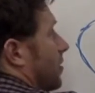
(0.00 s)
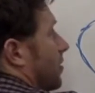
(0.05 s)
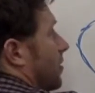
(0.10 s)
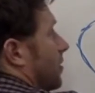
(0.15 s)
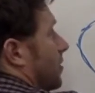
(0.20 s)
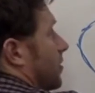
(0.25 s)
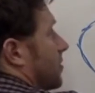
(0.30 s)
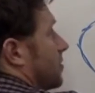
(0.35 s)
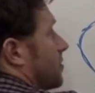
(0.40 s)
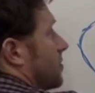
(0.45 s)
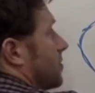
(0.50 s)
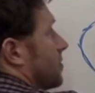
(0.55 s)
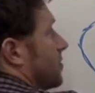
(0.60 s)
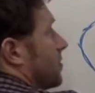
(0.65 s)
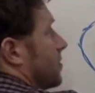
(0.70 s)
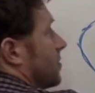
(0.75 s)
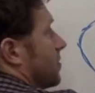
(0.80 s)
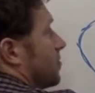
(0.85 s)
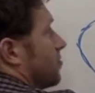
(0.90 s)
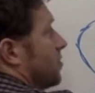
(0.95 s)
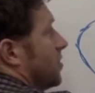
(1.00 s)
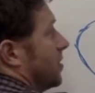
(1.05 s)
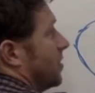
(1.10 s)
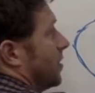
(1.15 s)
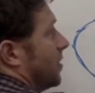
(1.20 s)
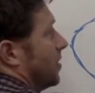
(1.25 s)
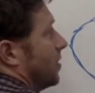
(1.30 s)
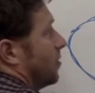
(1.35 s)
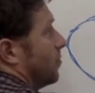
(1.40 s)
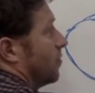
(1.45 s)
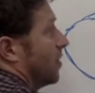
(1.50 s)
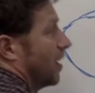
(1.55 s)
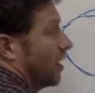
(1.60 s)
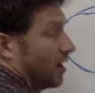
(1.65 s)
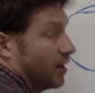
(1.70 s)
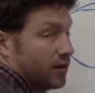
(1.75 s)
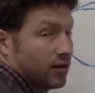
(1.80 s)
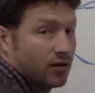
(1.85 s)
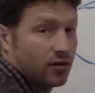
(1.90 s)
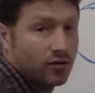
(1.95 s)
because this thing's being hidden behind
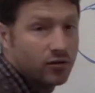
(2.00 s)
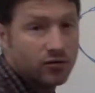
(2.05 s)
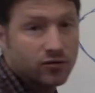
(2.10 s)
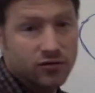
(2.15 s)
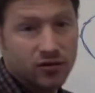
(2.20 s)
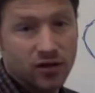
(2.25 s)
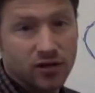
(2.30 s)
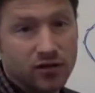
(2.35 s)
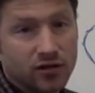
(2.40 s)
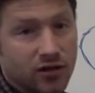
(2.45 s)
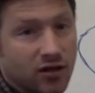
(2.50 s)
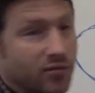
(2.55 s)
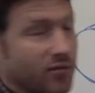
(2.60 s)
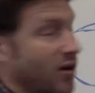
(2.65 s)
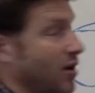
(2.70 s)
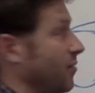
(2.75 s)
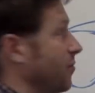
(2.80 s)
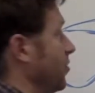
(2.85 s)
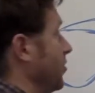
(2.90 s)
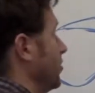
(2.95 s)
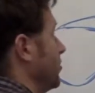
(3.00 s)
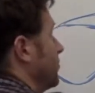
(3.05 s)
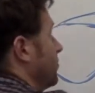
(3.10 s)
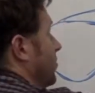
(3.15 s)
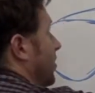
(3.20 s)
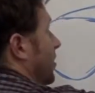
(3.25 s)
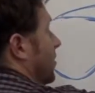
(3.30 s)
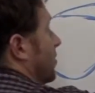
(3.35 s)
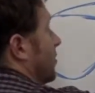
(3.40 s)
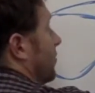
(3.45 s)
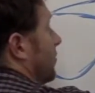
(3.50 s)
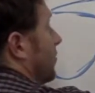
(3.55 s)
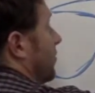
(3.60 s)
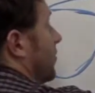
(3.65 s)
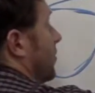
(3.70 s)
the nose, right? It's all about perspective.